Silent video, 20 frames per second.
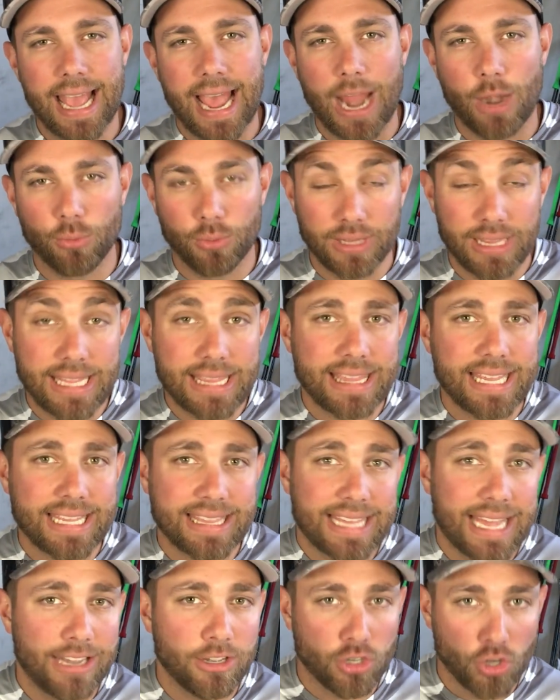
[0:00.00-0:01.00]
I really
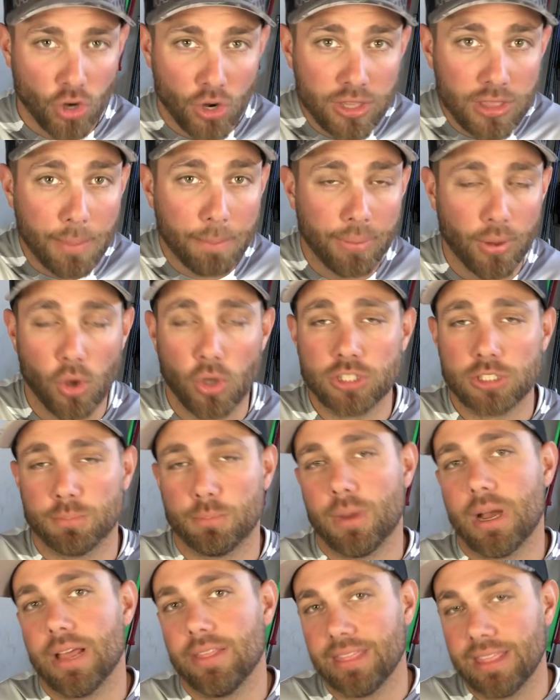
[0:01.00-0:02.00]
think that during the post
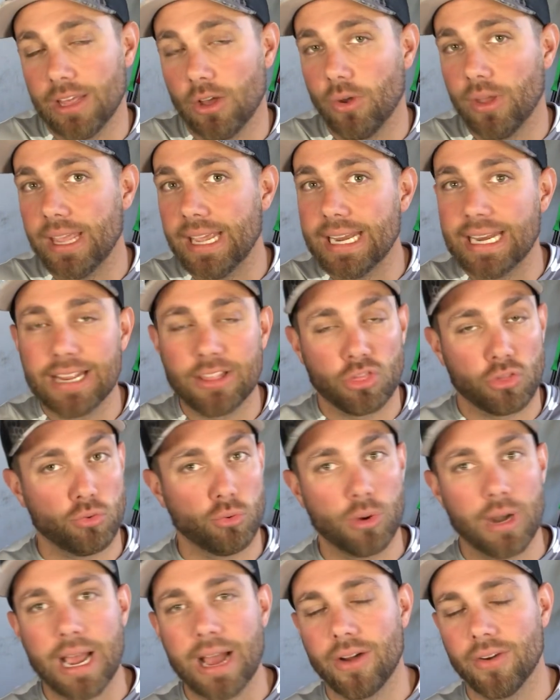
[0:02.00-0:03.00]
spawn, they'll hit it
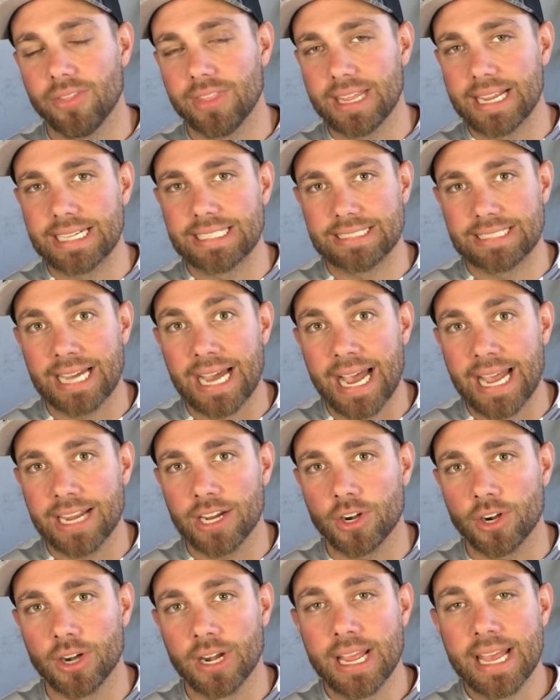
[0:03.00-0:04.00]
throughout the
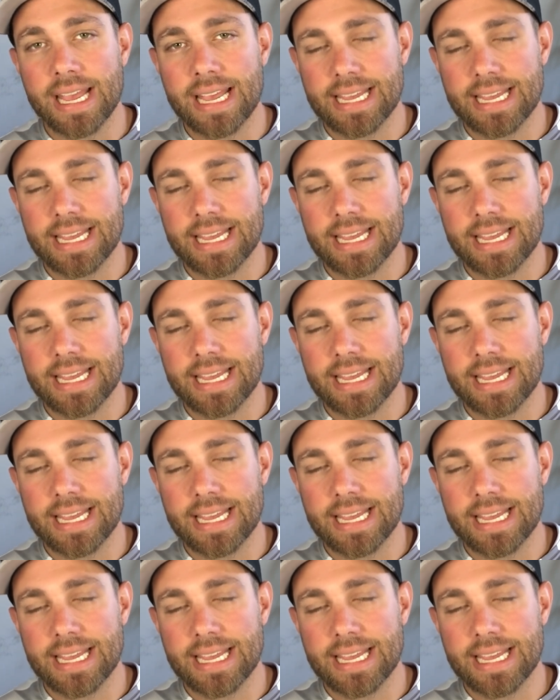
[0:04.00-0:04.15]
entire